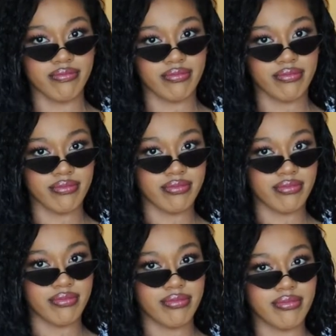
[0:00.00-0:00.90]

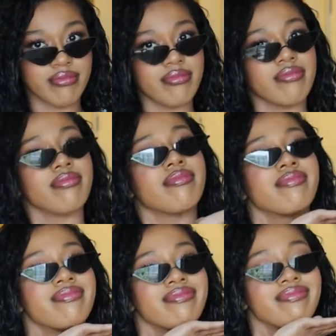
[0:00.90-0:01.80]

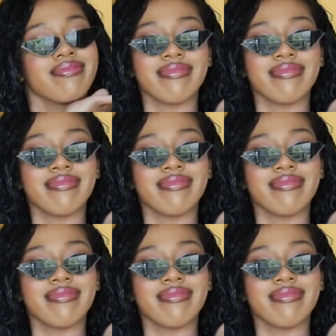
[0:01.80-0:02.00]
(no one is talking)